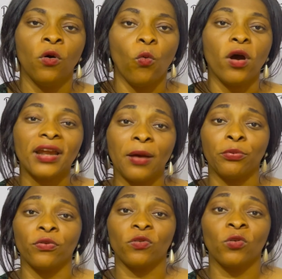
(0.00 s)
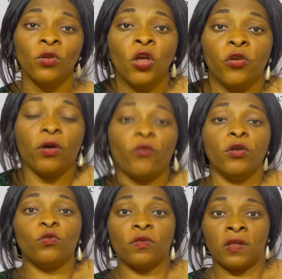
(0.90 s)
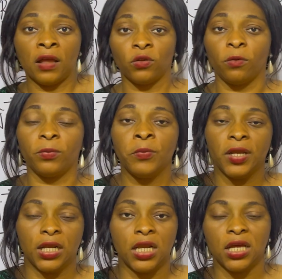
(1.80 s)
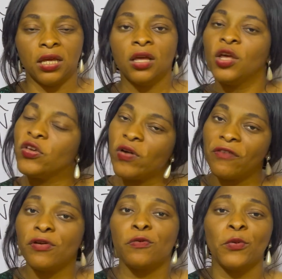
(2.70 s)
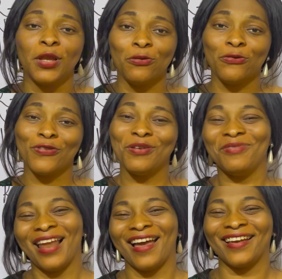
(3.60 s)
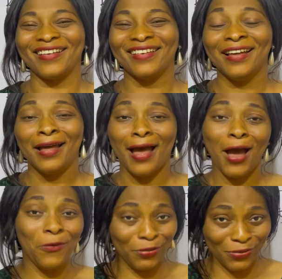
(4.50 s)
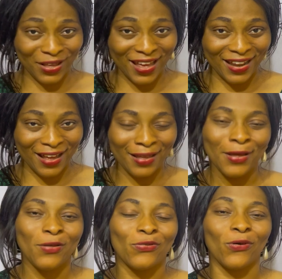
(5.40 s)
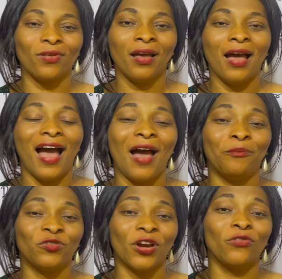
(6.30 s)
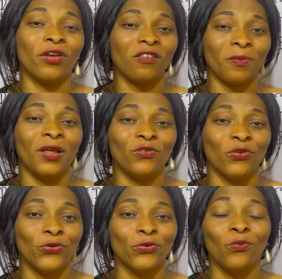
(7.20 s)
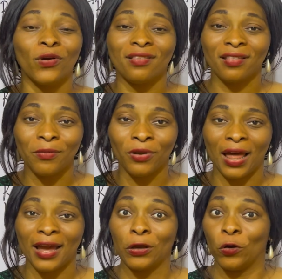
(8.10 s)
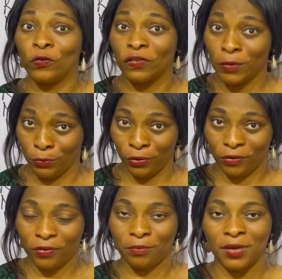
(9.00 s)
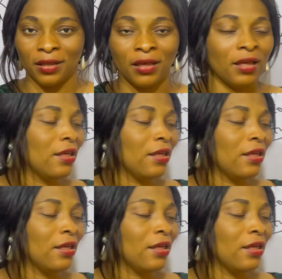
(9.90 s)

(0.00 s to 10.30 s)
What happens? You're going to stand up immediately. You have responded to stimuli. Are we together? So I'm trying to explain to you what stimuli or stimulus mean.